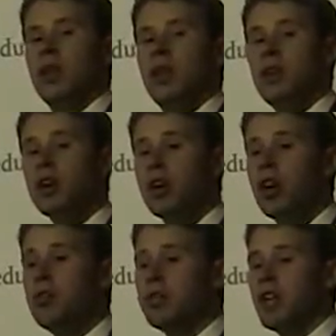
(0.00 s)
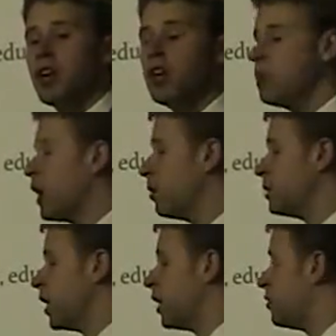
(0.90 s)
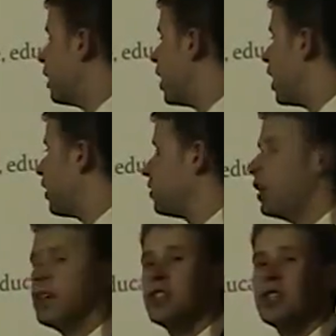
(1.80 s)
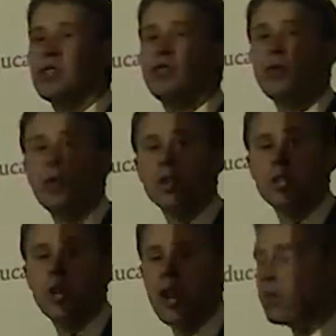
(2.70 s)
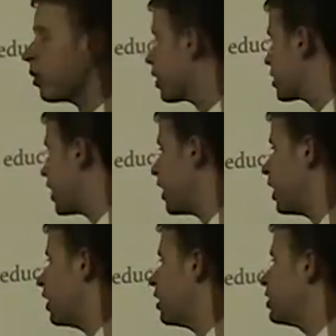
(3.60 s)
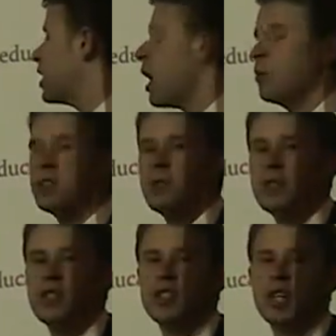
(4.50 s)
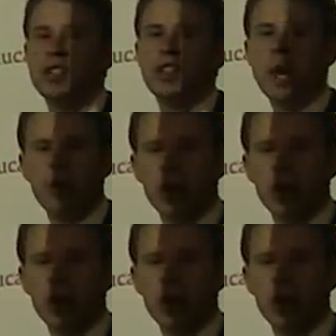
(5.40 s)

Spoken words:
They're good, but they could be updated. Things such as 4G networks and tablets have been suggested, and I'll get